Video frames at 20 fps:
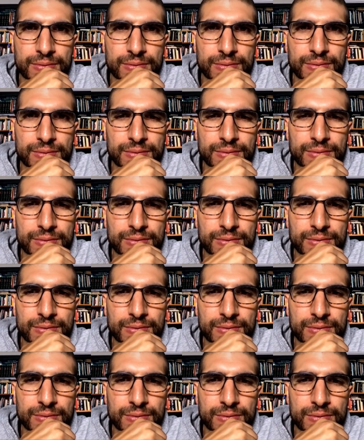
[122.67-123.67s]

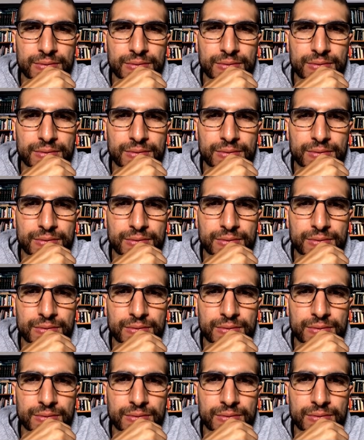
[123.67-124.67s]

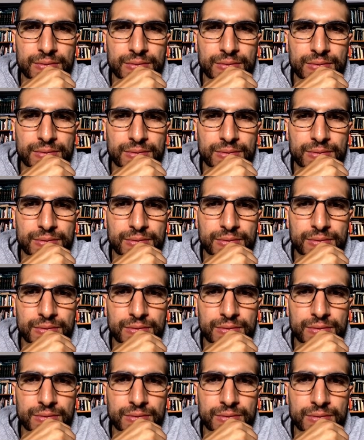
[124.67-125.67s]

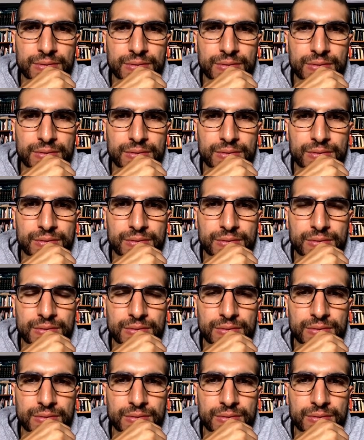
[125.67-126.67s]

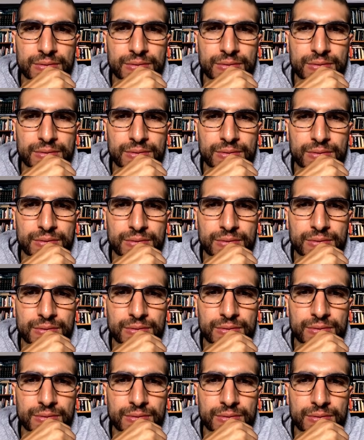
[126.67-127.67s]

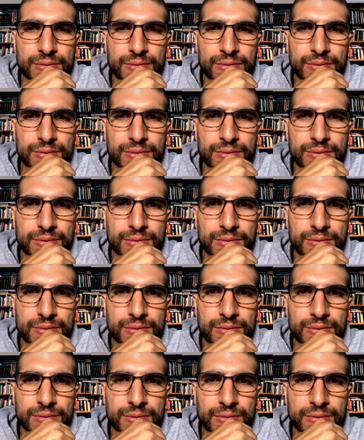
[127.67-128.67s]

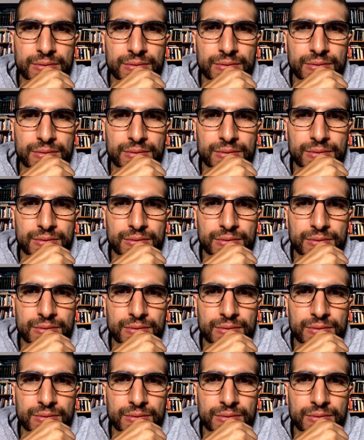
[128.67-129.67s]

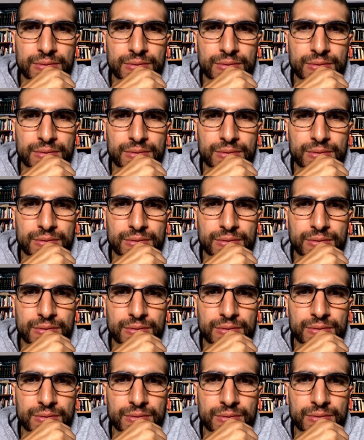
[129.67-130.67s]
No words are spoken by the person on screen.